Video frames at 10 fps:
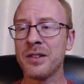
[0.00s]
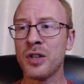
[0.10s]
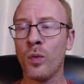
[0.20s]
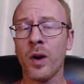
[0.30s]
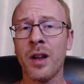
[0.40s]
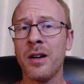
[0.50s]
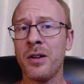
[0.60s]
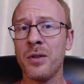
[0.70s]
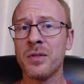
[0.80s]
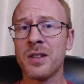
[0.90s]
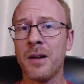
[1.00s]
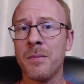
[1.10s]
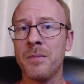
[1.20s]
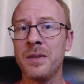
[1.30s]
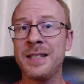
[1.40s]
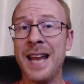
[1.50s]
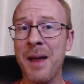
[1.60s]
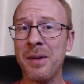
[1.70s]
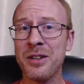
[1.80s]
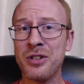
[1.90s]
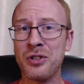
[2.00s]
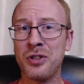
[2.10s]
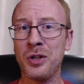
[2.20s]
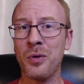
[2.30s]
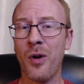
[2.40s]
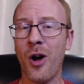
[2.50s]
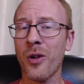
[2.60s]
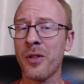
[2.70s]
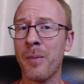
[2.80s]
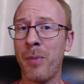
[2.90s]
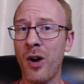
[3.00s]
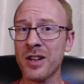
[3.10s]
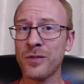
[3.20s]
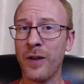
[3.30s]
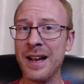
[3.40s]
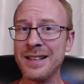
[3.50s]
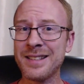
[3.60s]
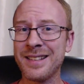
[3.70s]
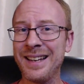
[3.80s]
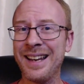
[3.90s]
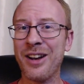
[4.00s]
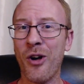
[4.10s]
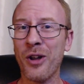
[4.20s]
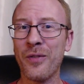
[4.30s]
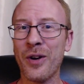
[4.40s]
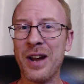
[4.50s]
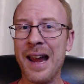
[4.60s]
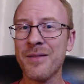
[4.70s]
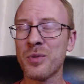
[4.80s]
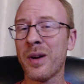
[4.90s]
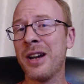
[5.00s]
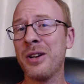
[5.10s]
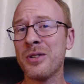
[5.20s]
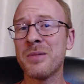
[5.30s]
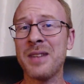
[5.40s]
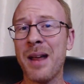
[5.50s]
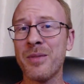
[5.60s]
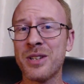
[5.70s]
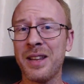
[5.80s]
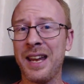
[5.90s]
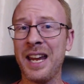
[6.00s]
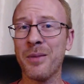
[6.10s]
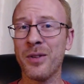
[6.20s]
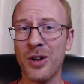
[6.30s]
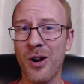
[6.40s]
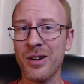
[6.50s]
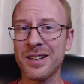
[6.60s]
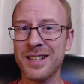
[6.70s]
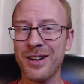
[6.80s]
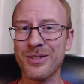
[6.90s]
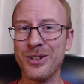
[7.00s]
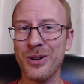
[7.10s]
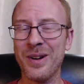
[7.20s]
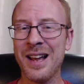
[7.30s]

So we're going to do some damage to all of the boss fights in all of our games. We're going to do some damage to the Kingdom of Darkness here too.